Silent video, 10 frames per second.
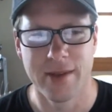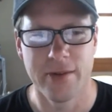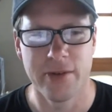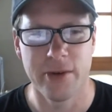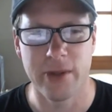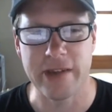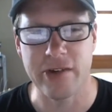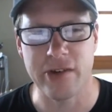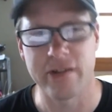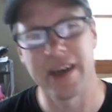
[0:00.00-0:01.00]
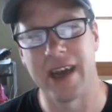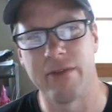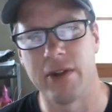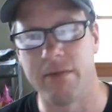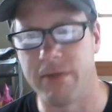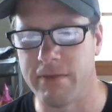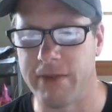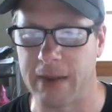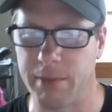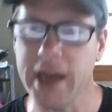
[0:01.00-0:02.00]
so that's just kind of a little fun
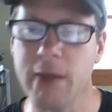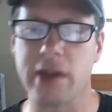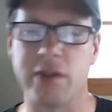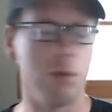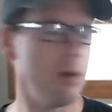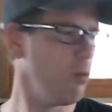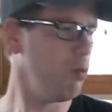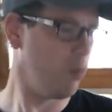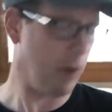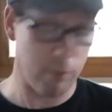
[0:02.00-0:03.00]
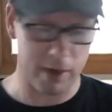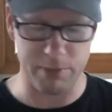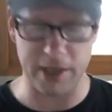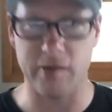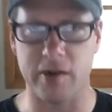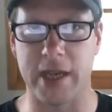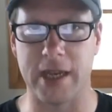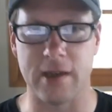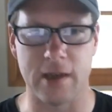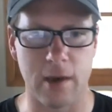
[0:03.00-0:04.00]
fact. But anyway, so we I went up yesterday
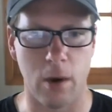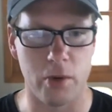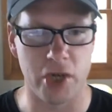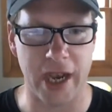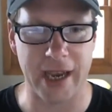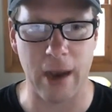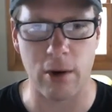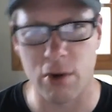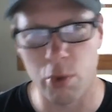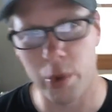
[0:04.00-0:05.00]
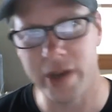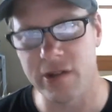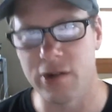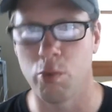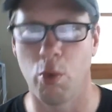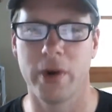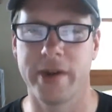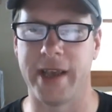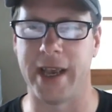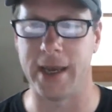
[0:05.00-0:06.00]
to go check out Chris
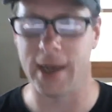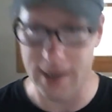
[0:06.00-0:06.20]
Duarte.